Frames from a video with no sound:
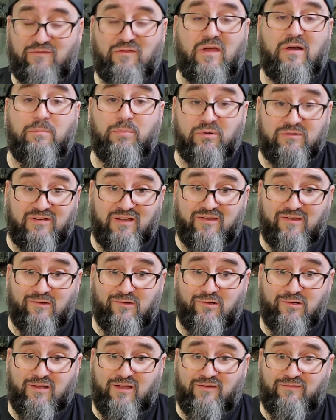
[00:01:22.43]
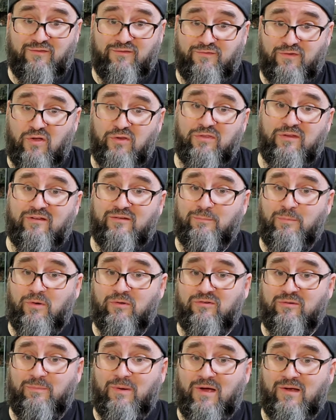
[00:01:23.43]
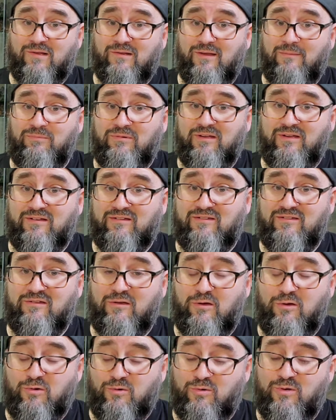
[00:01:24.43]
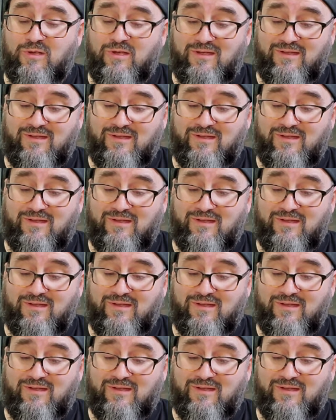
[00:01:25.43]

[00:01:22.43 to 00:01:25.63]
got a particular love of all things post-apocalyptic, so